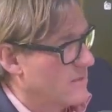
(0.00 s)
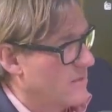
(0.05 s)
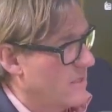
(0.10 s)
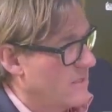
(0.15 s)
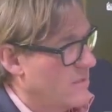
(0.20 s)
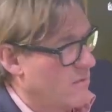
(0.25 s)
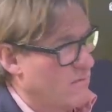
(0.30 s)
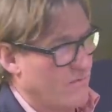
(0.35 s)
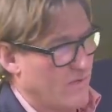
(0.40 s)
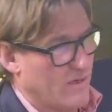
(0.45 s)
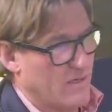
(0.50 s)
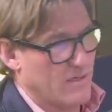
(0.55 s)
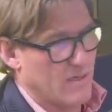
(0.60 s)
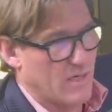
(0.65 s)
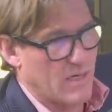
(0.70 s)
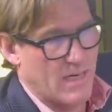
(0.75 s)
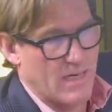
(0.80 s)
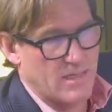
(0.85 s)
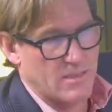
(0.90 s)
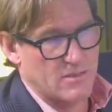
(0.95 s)
They don't think the
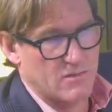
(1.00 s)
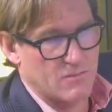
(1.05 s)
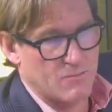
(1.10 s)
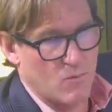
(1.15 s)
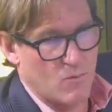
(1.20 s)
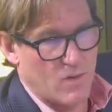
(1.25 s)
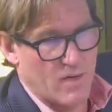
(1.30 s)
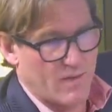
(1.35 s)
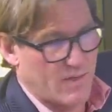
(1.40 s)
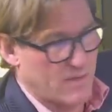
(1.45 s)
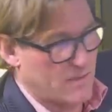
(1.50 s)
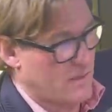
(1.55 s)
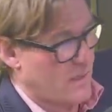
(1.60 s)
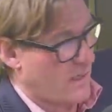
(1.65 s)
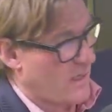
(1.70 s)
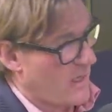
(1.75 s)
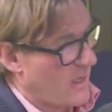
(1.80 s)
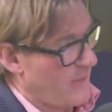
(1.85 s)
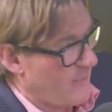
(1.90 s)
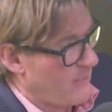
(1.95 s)
Glazers have brought anything to the
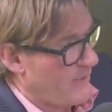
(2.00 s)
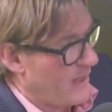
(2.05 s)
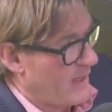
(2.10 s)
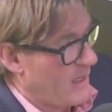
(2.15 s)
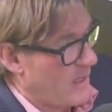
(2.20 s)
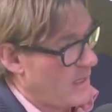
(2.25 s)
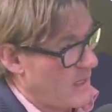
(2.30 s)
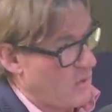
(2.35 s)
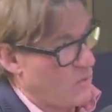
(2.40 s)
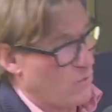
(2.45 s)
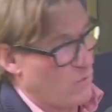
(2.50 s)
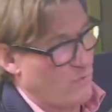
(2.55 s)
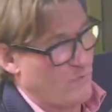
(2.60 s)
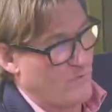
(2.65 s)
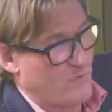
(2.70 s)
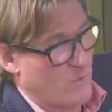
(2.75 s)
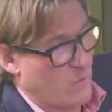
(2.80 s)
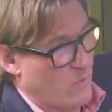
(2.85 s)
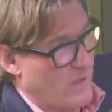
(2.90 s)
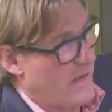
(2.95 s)
club. They loathe
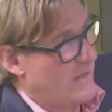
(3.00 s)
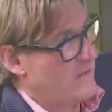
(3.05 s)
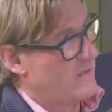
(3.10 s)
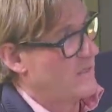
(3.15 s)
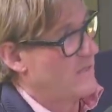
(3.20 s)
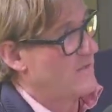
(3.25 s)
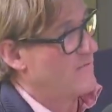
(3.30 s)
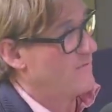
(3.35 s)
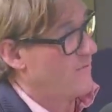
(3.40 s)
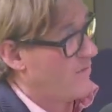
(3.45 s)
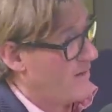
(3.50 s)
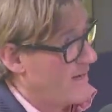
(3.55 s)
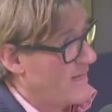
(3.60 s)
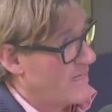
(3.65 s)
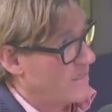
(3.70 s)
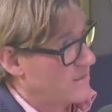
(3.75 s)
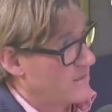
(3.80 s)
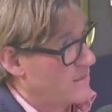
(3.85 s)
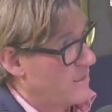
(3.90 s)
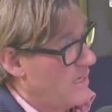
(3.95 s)
the way that they
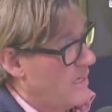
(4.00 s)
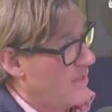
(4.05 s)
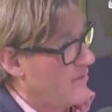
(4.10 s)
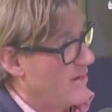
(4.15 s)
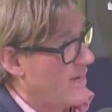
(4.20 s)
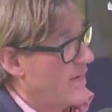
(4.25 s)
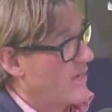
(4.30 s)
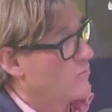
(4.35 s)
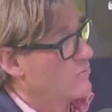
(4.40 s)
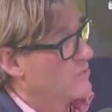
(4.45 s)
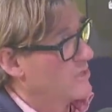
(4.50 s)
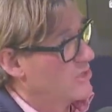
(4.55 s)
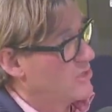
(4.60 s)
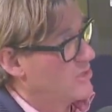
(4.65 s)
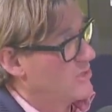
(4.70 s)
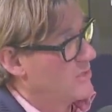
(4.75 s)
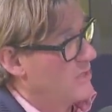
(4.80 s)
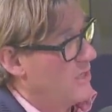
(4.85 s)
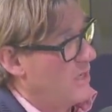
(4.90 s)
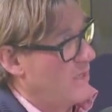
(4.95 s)
financed the
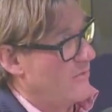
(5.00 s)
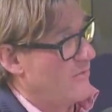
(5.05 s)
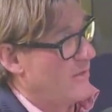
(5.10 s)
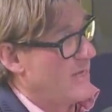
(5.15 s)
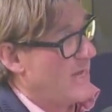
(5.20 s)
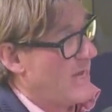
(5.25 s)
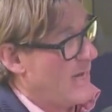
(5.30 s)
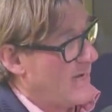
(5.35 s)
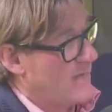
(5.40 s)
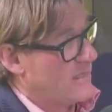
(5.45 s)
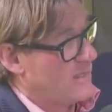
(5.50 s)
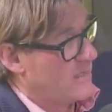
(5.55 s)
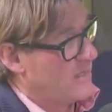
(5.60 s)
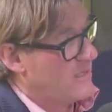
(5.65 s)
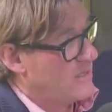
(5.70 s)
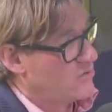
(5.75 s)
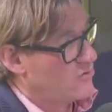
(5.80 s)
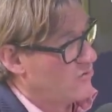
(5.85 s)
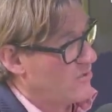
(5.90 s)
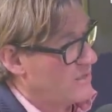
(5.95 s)
acquisition. They hate the
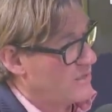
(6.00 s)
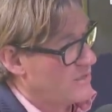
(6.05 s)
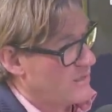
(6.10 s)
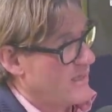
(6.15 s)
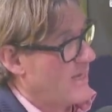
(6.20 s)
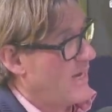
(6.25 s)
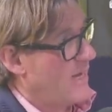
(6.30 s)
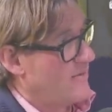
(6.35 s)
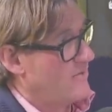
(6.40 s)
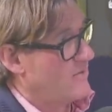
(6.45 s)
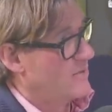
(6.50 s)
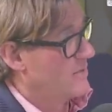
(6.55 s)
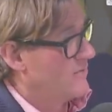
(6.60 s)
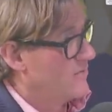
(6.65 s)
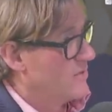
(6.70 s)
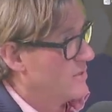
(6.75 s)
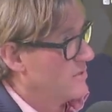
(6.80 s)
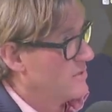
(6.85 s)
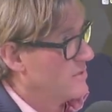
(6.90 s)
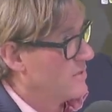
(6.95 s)
interest. They hate the
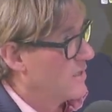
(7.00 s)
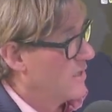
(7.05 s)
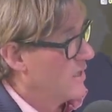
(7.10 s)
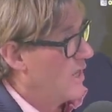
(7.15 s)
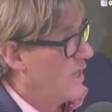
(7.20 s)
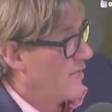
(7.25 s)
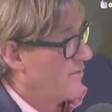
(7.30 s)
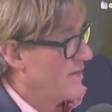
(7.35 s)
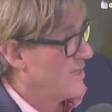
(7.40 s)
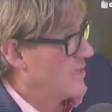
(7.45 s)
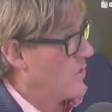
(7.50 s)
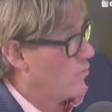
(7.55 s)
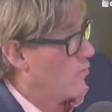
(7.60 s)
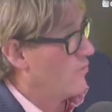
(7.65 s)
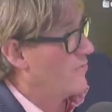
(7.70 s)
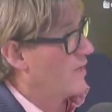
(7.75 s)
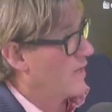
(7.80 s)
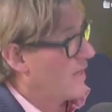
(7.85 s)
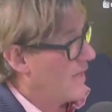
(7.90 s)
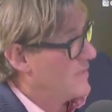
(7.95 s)
dividends. They don't want
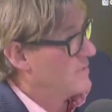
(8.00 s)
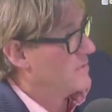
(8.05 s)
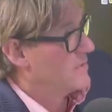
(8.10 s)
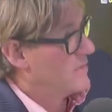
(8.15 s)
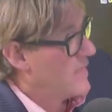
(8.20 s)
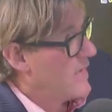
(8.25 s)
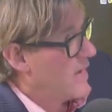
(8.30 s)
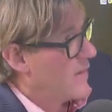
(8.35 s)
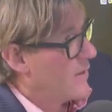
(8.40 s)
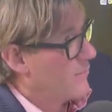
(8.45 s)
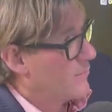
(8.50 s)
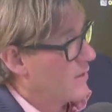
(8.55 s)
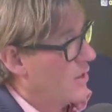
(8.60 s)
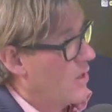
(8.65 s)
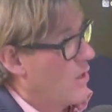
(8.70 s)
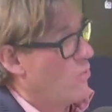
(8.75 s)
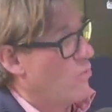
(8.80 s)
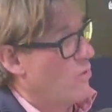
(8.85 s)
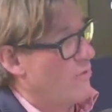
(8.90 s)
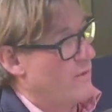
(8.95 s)
the Glazers there.
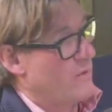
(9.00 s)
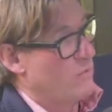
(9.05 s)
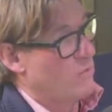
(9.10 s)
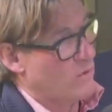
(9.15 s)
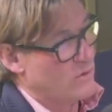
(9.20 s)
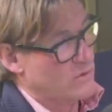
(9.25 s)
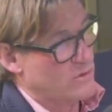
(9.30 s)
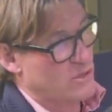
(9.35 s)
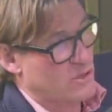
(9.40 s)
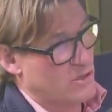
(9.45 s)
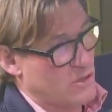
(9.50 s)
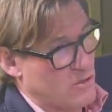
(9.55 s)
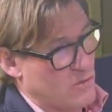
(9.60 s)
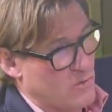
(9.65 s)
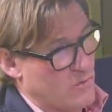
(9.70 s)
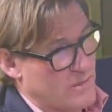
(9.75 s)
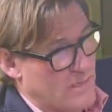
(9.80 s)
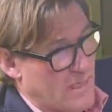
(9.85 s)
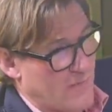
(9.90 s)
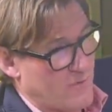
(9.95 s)
What they want to do
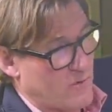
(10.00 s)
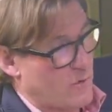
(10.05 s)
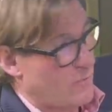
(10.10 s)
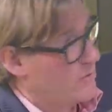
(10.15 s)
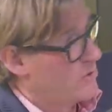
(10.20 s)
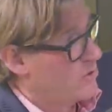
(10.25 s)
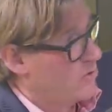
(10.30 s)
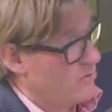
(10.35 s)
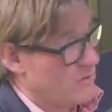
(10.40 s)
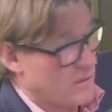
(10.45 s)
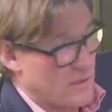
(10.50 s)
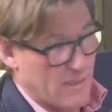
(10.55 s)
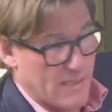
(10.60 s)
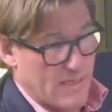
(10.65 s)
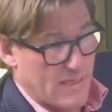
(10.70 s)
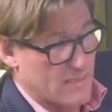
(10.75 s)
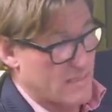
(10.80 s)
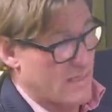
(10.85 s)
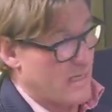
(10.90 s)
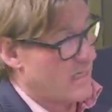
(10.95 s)
is have an opportunity, and
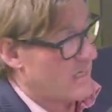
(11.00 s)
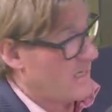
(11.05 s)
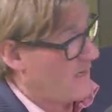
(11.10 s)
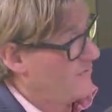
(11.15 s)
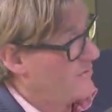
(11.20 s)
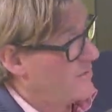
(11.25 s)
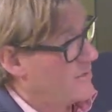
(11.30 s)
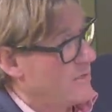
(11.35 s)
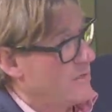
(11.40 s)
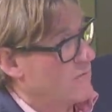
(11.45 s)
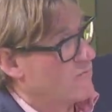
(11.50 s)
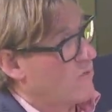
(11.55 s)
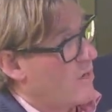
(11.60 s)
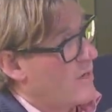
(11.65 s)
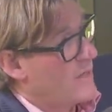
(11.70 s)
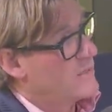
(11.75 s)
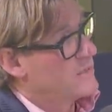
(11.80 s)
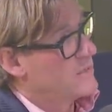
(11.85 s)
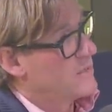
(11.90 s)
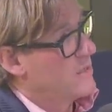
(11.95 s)
that's their gift and their
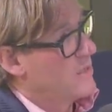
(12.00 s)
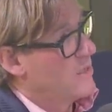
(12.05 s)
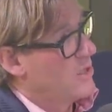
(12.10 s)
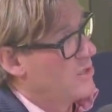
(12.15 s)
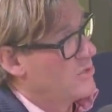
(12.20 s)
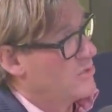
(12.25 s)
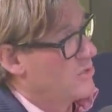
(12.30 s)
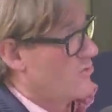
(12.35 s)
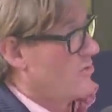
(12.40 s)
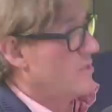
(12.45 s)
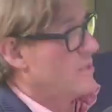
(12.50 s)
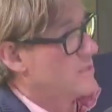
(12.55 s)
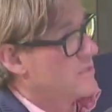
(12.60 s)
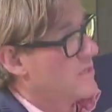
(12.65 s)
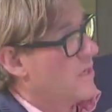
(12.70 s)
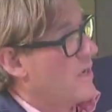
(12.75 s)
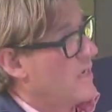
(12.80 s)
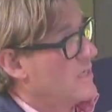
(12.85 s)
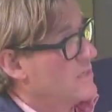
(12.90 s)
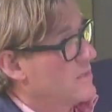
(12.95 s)
right, to
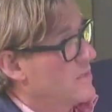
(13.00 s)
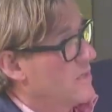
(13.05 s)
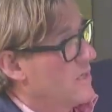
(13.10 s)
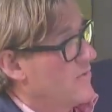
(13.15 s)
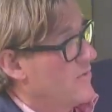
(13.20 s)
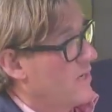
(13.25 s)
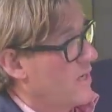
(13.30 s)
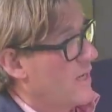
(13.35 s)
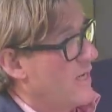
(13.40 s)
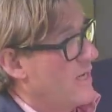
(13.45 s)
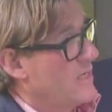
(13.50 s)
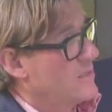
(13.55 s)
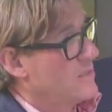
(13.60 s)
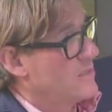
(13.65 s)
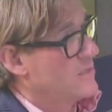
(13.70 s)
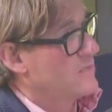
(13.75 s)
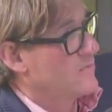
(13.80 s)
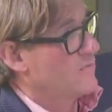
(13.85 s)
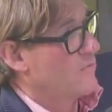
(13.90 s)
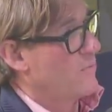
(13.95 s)
criticise the
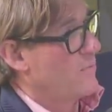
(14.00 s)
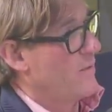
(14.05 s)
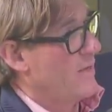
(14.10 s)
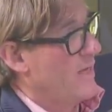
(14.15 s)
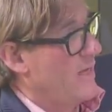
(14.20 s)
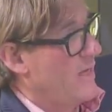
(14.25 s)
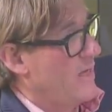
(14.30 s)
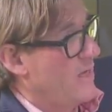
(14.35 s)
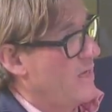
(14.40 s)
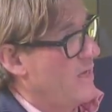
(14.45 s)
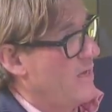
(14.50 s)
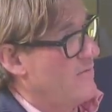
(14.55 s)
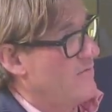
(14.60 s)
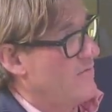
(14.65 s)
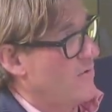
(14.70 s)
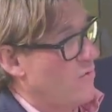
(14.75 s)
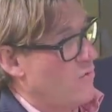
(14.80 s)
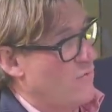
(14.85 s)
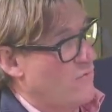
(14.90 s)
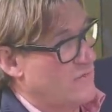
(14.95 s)
Glazers for being
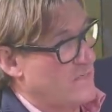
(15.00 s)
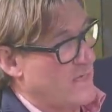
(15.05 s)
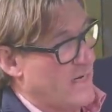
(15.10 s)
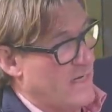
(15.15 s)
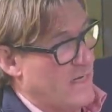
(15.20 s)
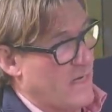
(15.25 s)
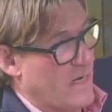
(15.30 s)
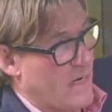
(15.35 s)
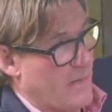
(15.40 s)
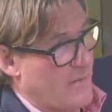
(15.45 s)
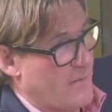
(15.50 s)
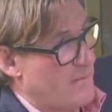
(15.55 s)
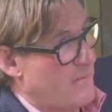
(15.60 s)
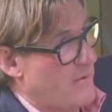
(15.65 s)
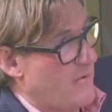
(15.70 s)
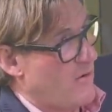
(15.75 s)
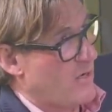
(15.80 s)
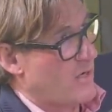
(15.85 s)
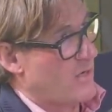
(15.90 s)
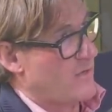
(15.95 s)
involved in a club in
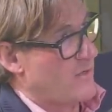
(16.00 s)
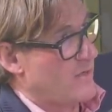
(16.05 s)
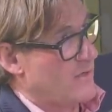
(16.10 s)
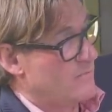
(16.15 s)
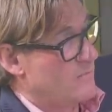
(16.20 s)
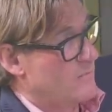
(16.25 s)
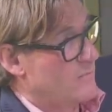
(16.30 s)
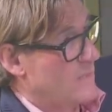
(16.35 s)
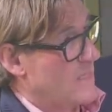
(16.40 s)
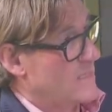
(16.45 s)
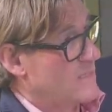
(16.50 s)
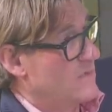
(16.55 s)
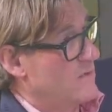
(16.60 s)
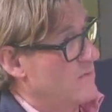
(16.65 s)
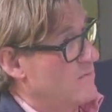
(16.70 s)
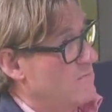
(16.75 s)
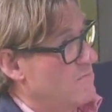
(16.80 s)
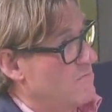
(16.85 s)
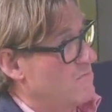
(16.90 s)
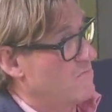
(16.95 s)
America that doesn't
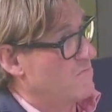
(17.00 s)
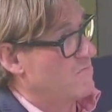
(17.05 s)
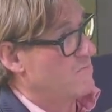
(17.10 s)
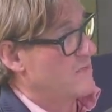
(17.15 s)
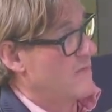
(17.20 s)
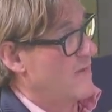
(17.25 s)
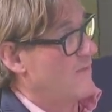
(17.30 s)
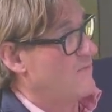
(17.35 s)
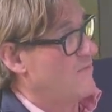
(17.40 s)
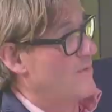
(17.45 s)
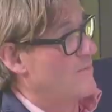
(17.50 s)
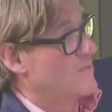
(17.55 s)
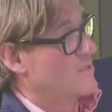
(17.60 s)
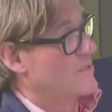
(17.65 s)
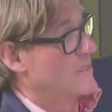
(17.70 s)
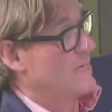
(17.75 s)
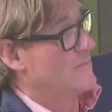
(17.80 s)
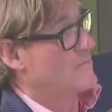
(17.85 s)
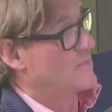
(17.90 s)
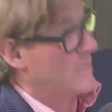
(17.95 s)
give them the
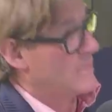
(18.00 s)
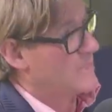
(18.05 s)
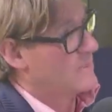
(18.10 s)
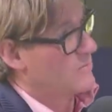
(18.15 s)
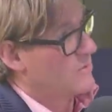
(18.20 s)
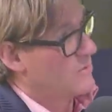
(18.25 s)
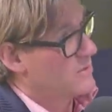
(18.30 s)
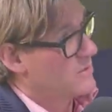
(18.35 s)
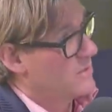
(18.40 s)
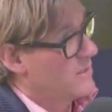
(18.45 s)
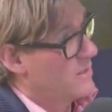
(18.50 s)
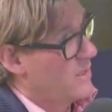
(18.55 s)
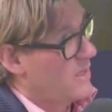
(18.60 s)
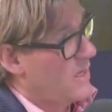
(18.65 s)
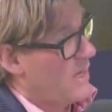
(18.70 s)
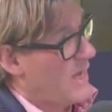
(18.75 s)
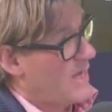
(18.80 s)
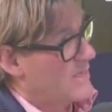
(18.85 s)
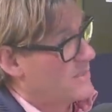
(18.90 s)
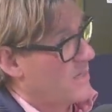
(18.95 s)
same sentiment
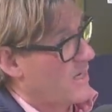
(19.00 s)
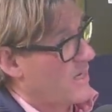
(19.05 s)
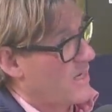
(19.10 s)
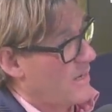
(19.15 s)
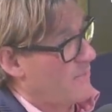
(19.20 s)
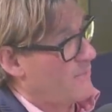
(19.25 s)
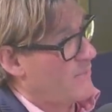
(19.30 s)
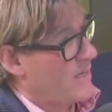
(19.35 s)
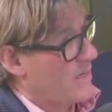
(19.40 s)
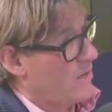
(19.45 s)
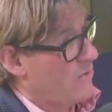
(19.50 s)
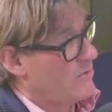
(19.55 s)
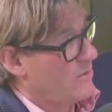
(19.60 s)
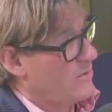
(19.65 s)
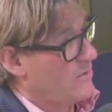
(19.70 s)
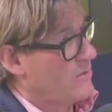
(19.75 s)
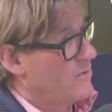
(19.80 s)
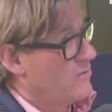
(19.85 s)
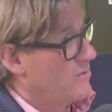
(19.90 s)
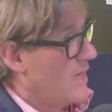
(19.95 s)
as the club they own in
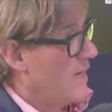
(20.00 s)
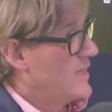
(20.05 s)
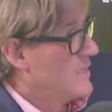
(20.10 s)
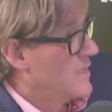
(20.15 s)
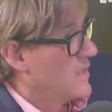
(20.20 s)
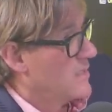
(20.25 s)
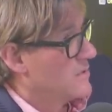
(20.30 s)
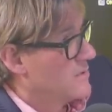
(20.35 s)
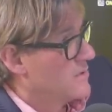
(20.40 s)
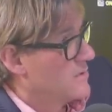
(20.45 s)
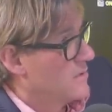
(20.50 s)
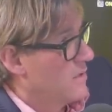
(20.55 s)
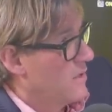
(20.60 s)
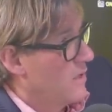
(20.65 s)
the UK does.